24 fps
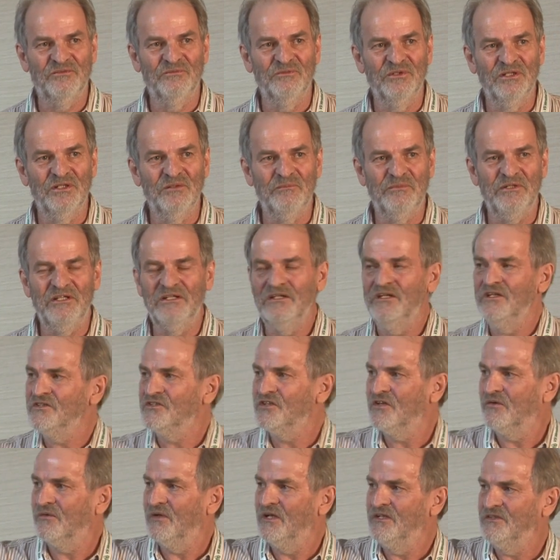will be
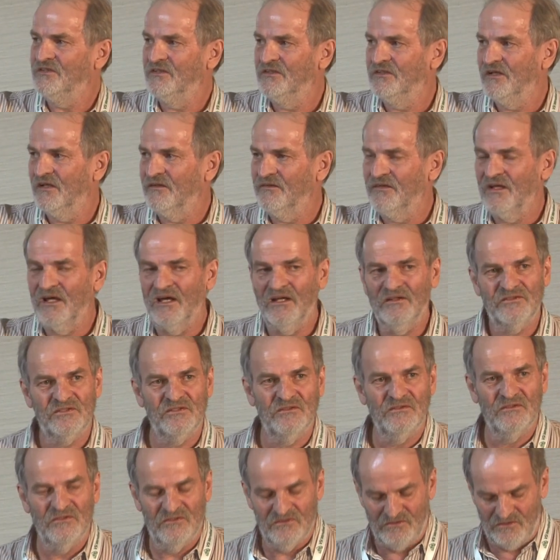integrated at that
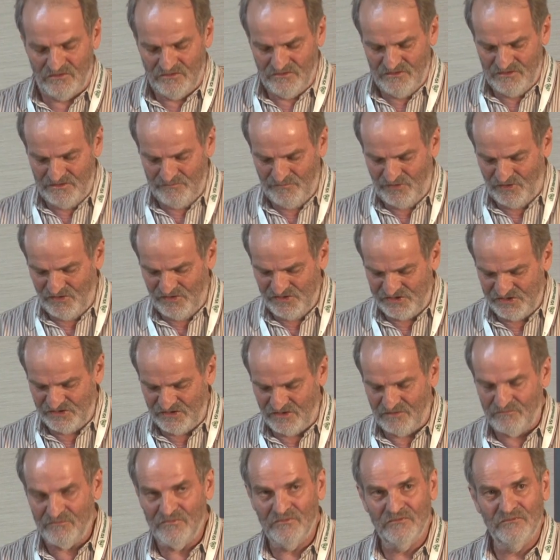long homology
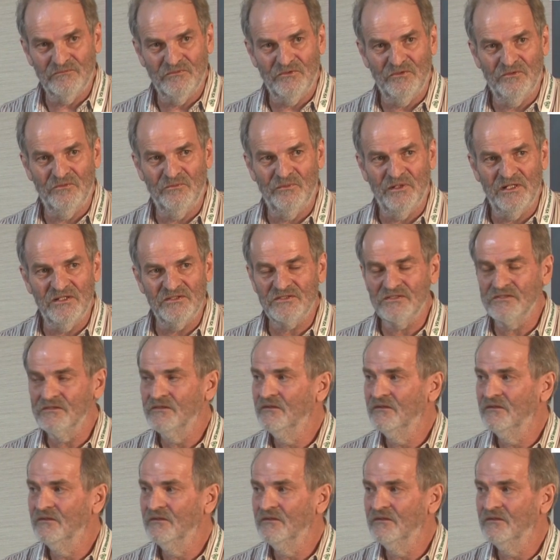arm, always.